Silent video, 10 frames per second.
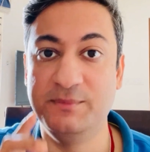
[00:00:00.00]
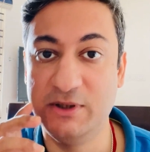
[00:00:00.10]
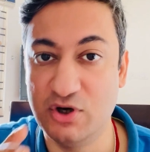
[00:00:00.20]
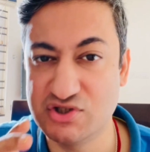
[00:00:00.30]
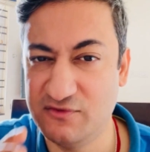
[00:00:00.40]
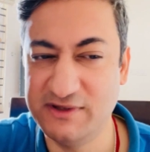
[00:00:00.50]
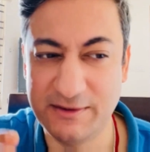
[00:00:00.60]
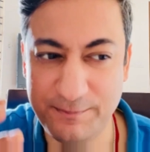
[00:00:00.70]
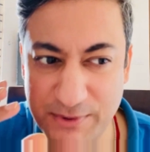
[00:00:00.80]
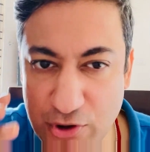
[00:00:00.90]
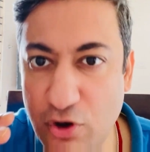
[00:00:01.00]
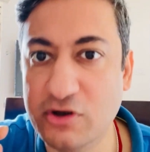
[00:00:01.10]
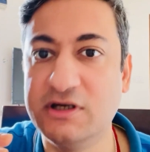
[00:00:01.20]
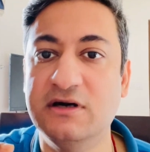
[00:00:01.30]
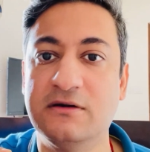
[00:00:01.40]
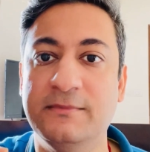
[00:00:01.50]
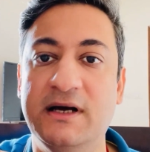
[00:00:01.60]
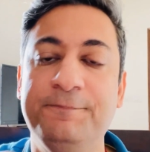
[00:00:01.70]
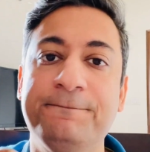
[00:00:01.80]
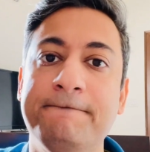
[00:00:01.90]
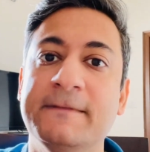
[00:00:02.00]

because of that pure karma,